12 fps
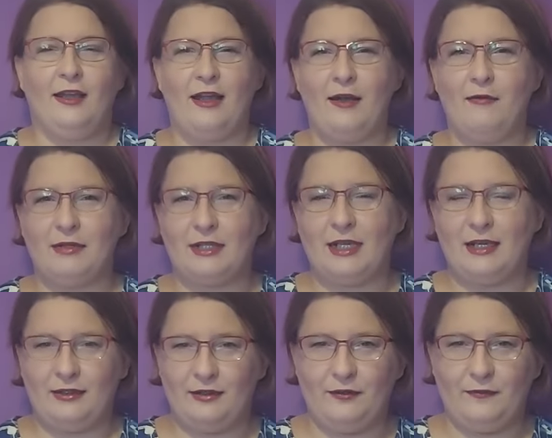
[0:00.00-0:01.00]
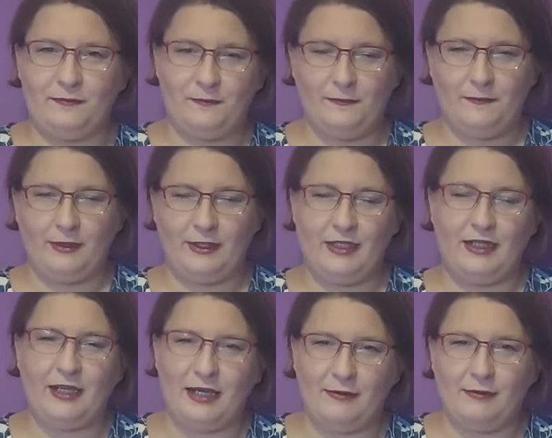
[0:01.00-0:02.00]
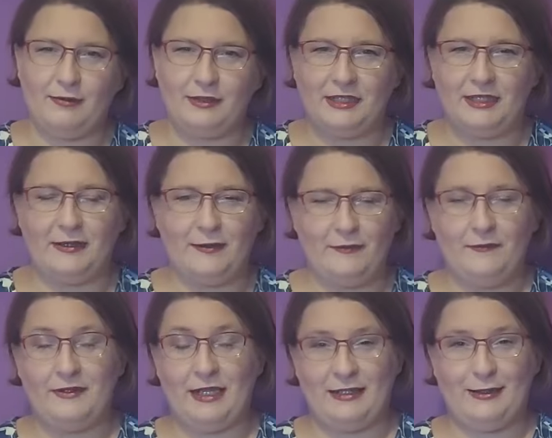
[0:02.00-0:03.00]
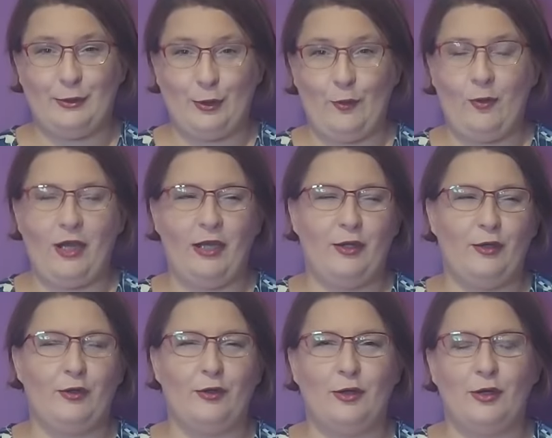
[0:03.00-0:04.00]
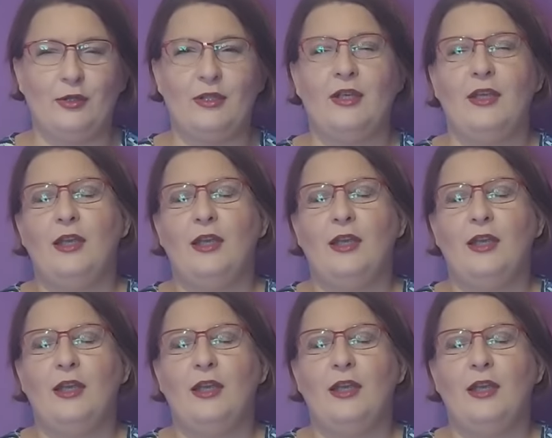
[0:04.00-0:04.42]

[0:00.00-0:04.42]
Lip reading: I was kind of freaking out if that's okay or not,